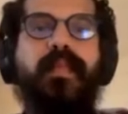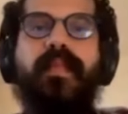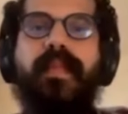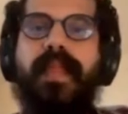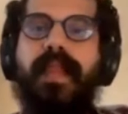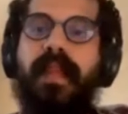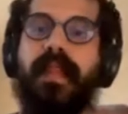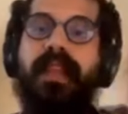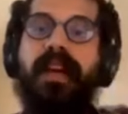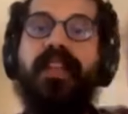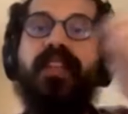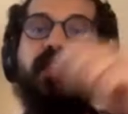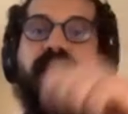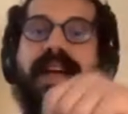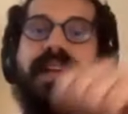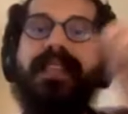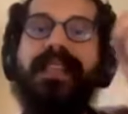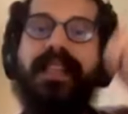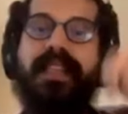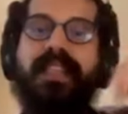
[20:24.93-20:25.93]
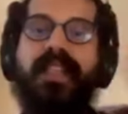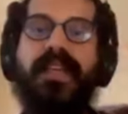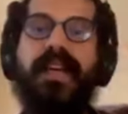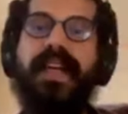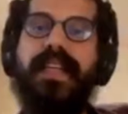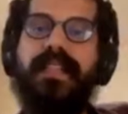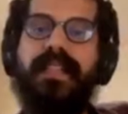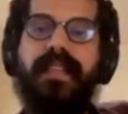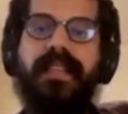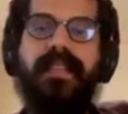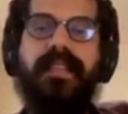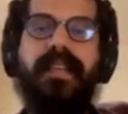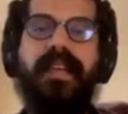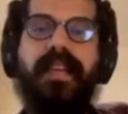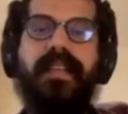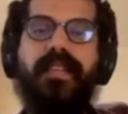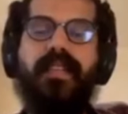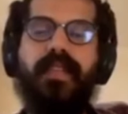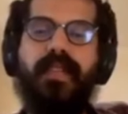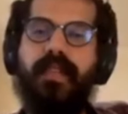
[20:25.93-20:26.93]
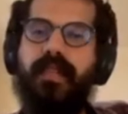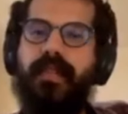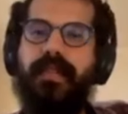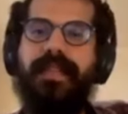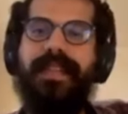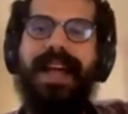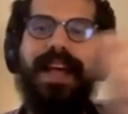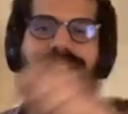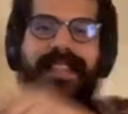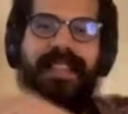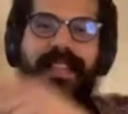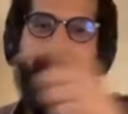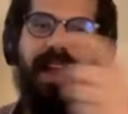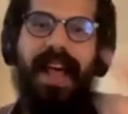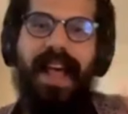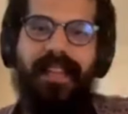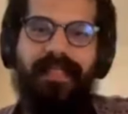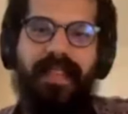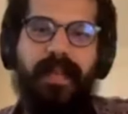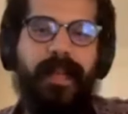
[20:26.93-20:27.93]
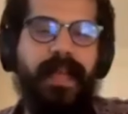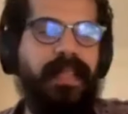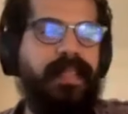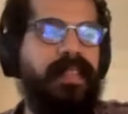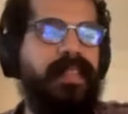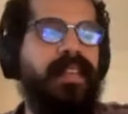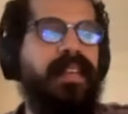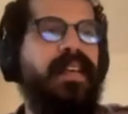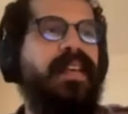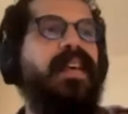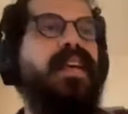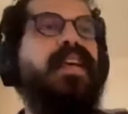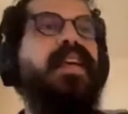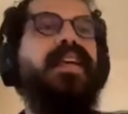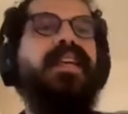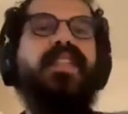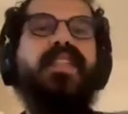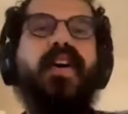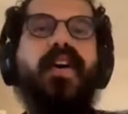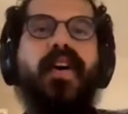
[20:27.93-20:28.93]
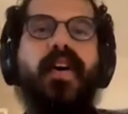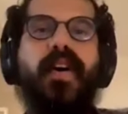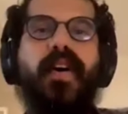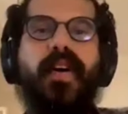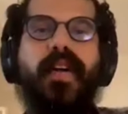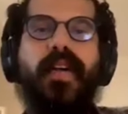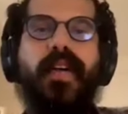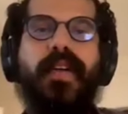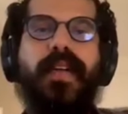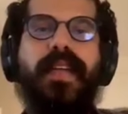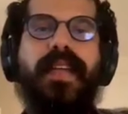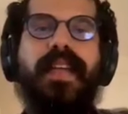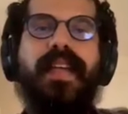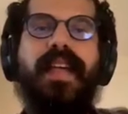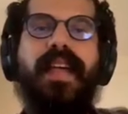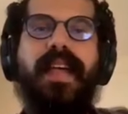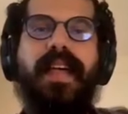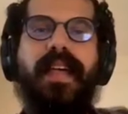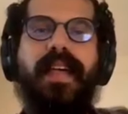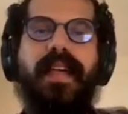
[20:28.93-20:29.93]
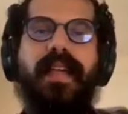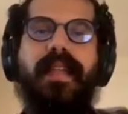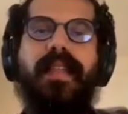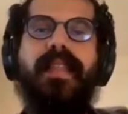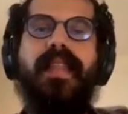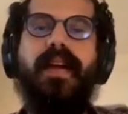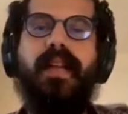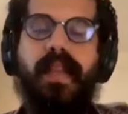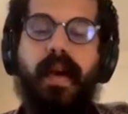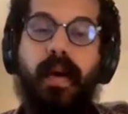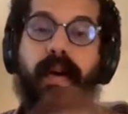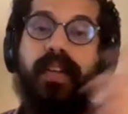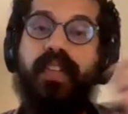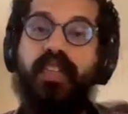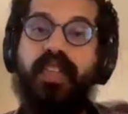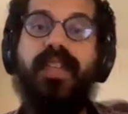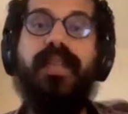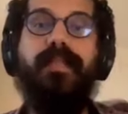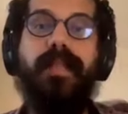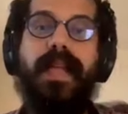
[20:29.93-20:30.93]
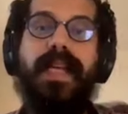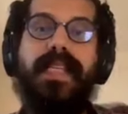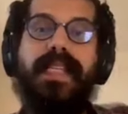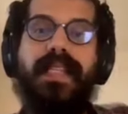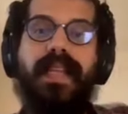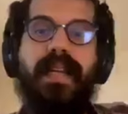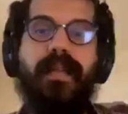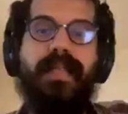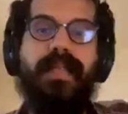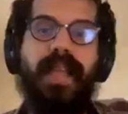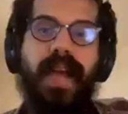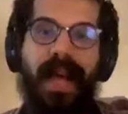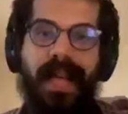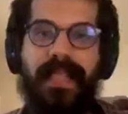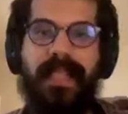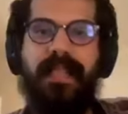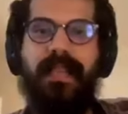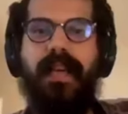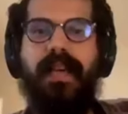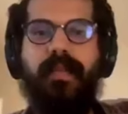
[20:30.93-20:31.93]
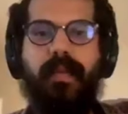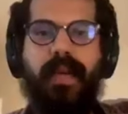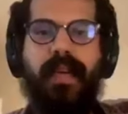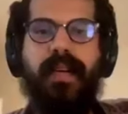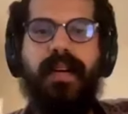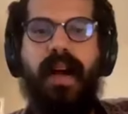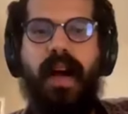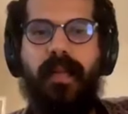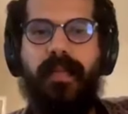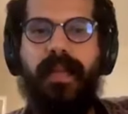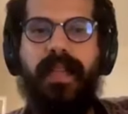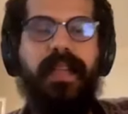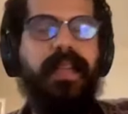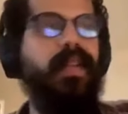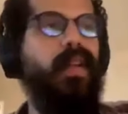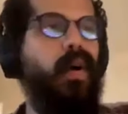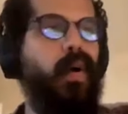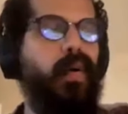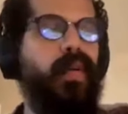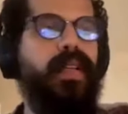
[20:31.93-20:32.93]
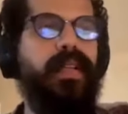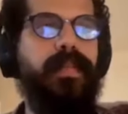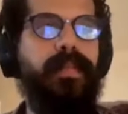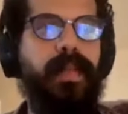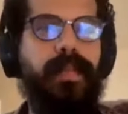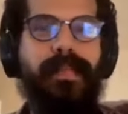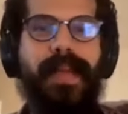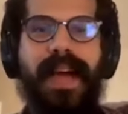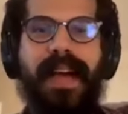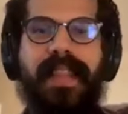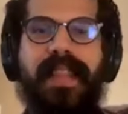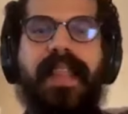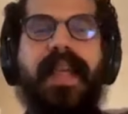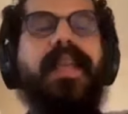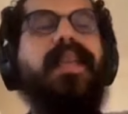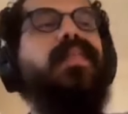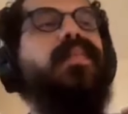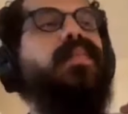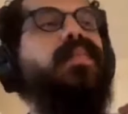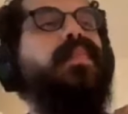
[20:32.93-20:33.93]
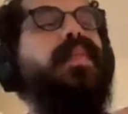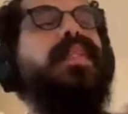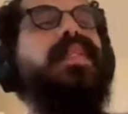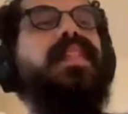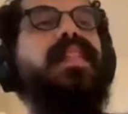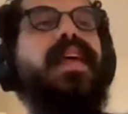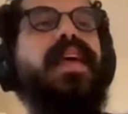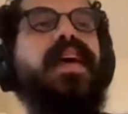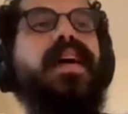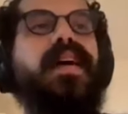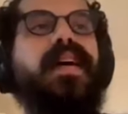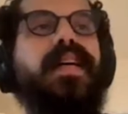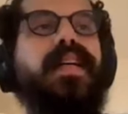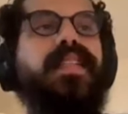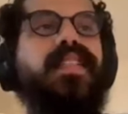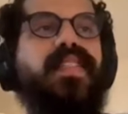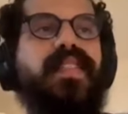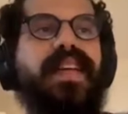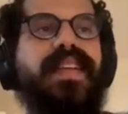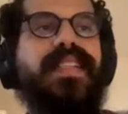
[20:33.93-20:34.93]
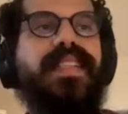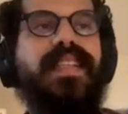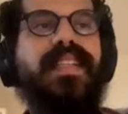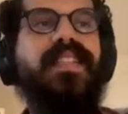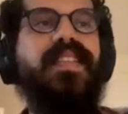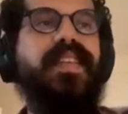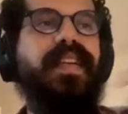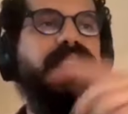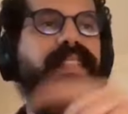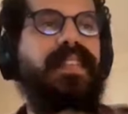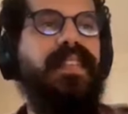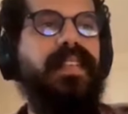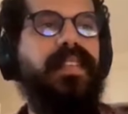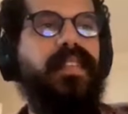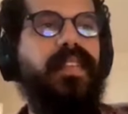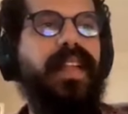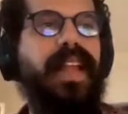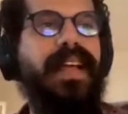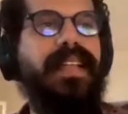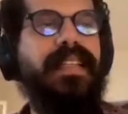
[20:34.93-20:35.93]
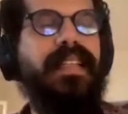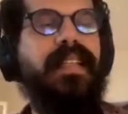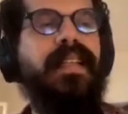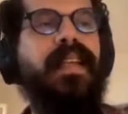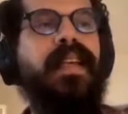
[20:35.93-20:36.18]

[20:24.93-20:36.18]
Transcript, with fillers: they're transliterated into Latin alphabet. Mm -hmm. So uh, they're the original place names as they were commonly known back then, but they are transliterated into Latin.